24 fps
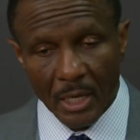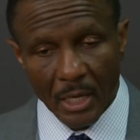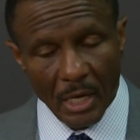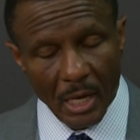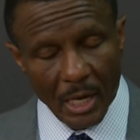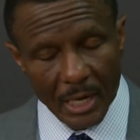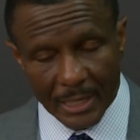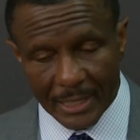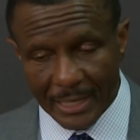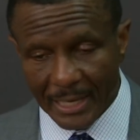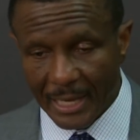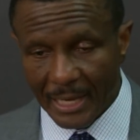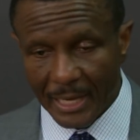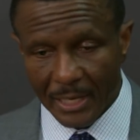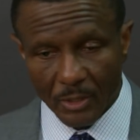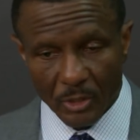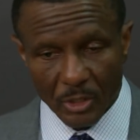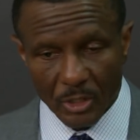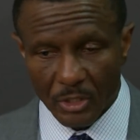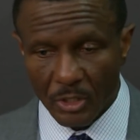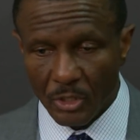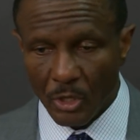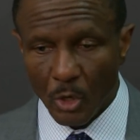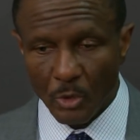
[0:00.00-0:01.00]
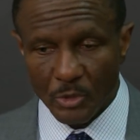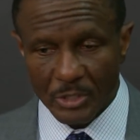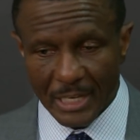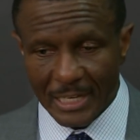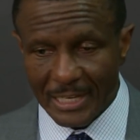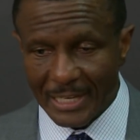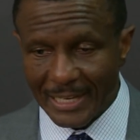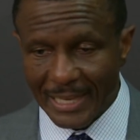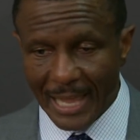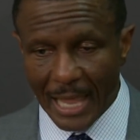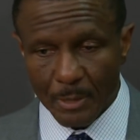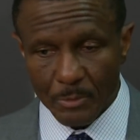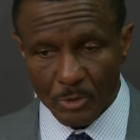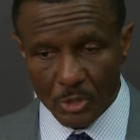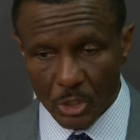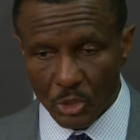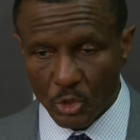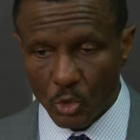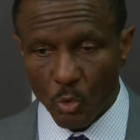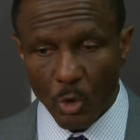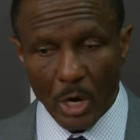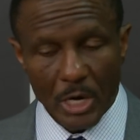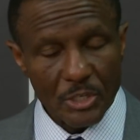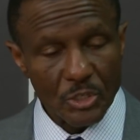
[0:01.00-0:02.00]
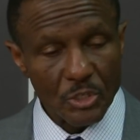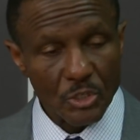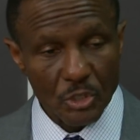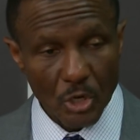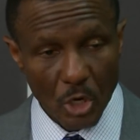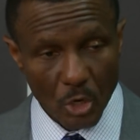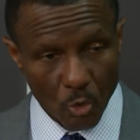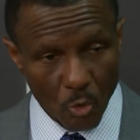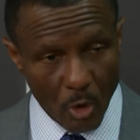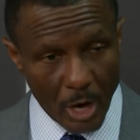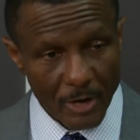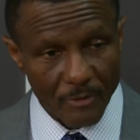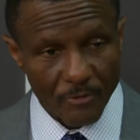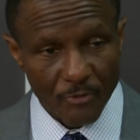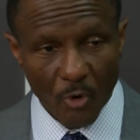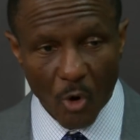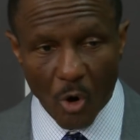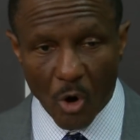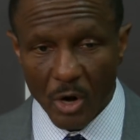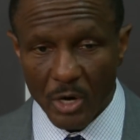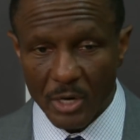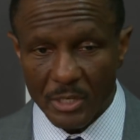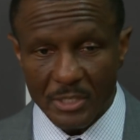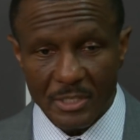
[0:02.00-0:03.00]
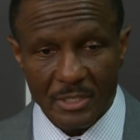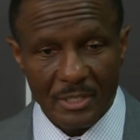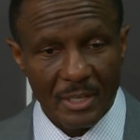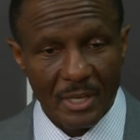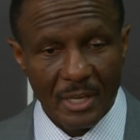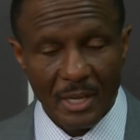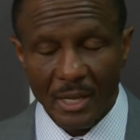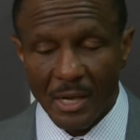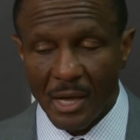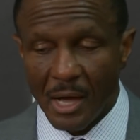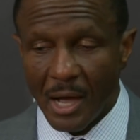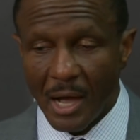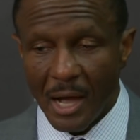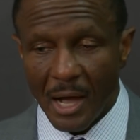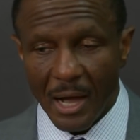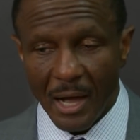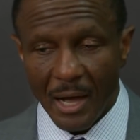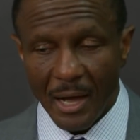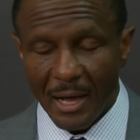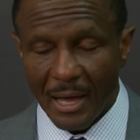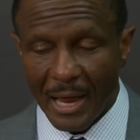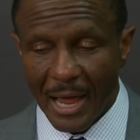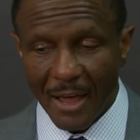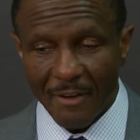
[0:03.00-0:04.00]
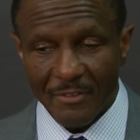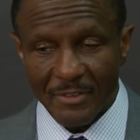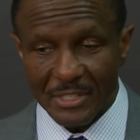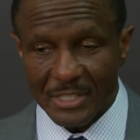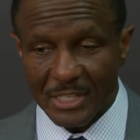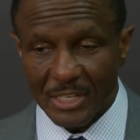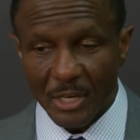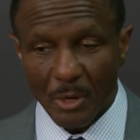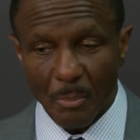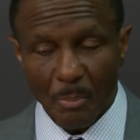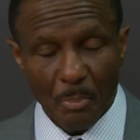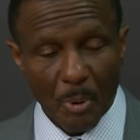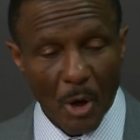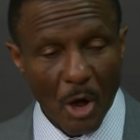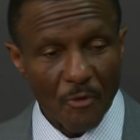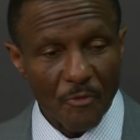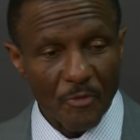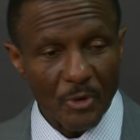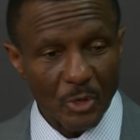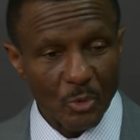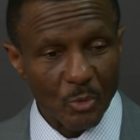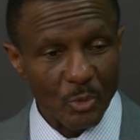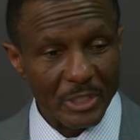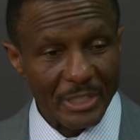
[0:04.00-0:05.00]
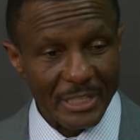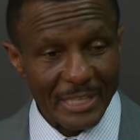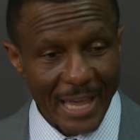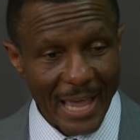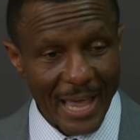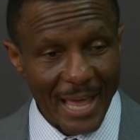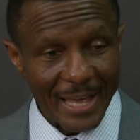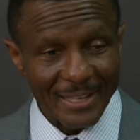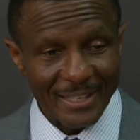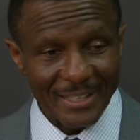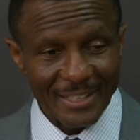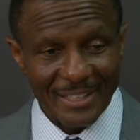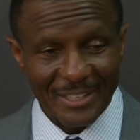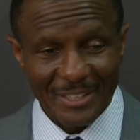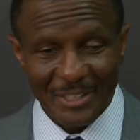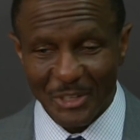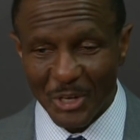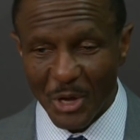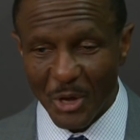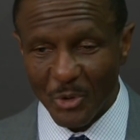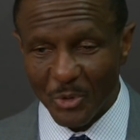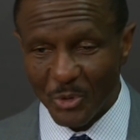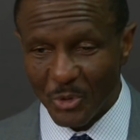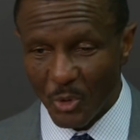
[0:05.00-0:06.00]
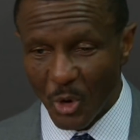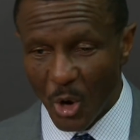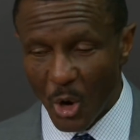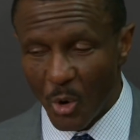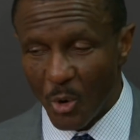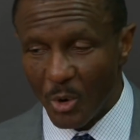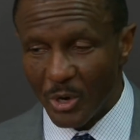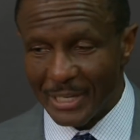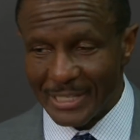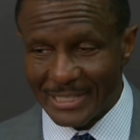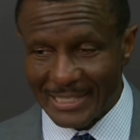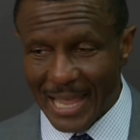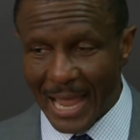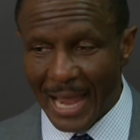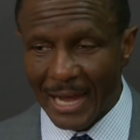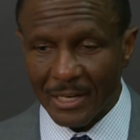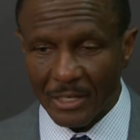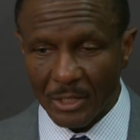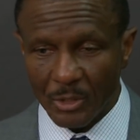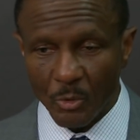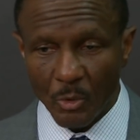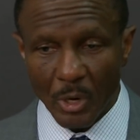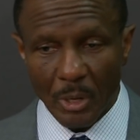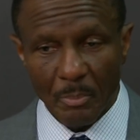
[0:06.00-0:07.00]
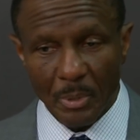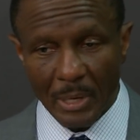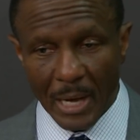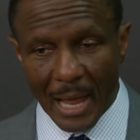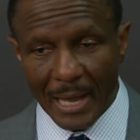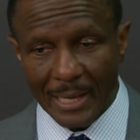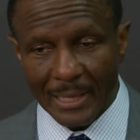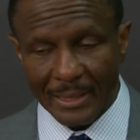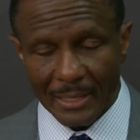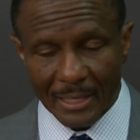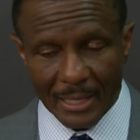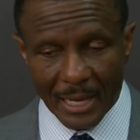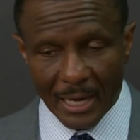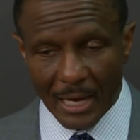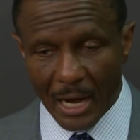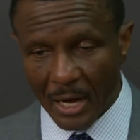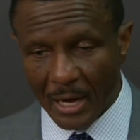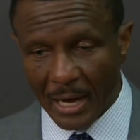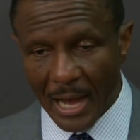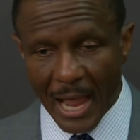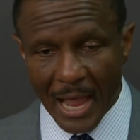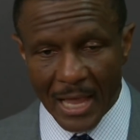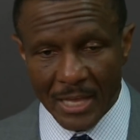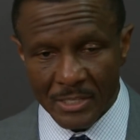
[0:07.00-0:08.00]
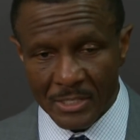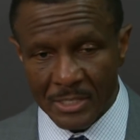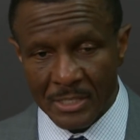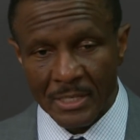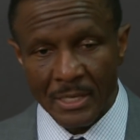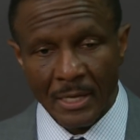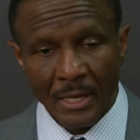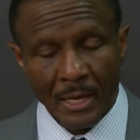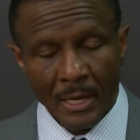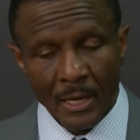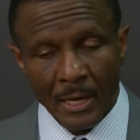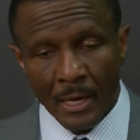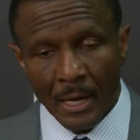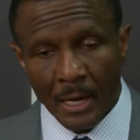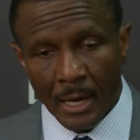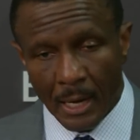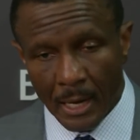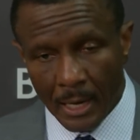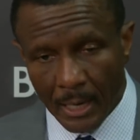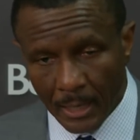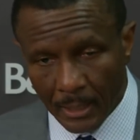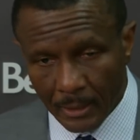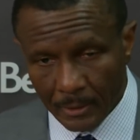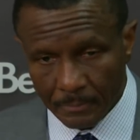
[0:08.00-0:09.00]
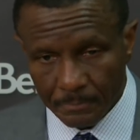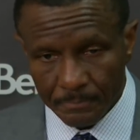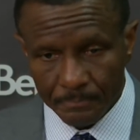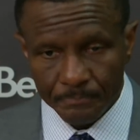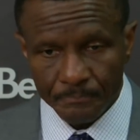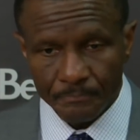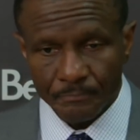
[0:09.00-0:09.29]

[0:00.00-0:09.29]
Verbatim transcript: Again, those in the game situations are great for us. Uh, I haven't seen a perfect one yet, you know, to go exactly the way, but I think our guys um,